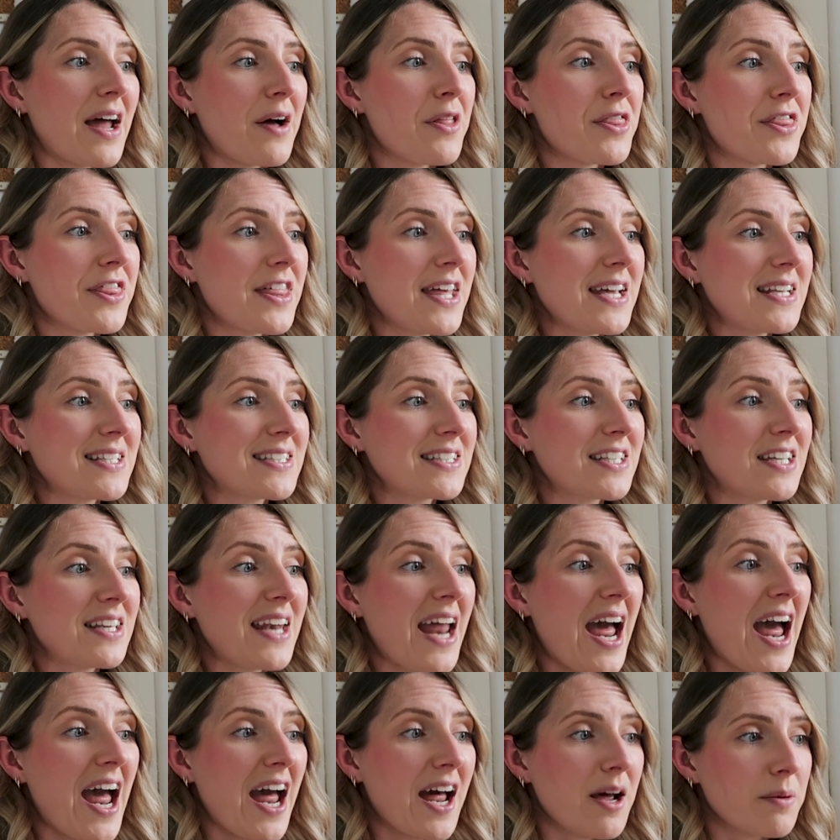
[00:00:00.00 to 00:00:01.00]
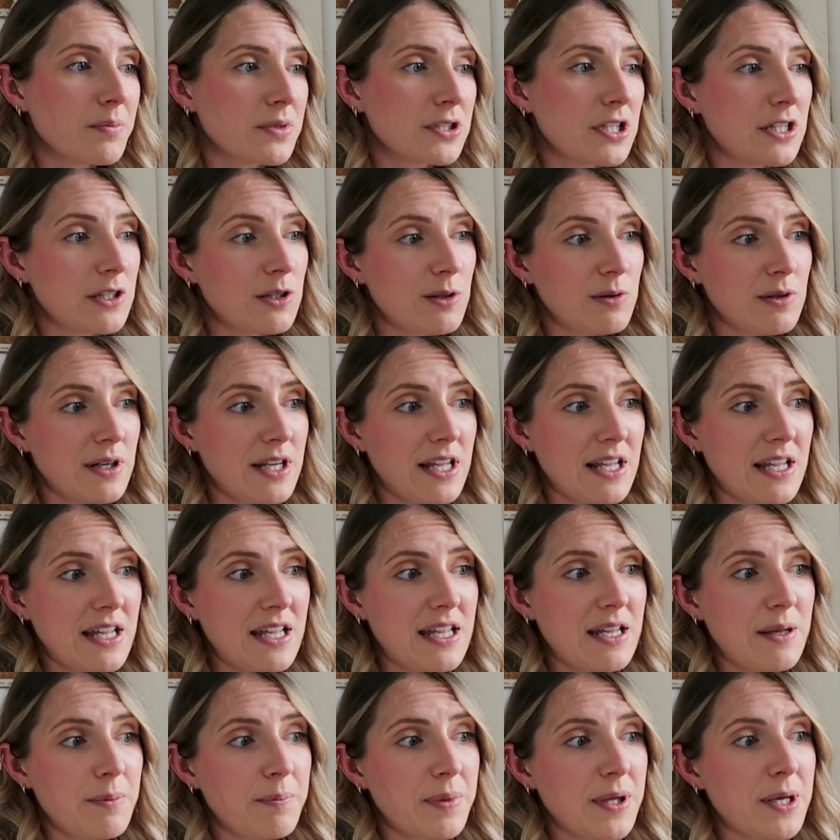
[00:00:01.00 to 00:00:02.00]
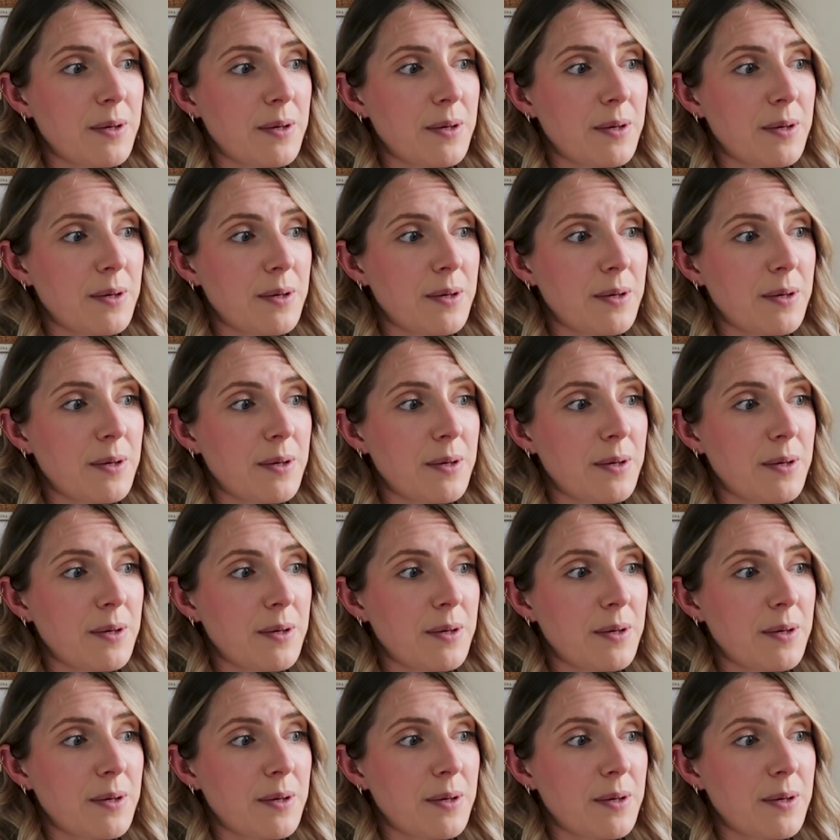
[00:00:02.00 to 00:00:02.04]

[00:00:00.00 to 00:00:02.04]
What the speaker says: Now, this can absolutely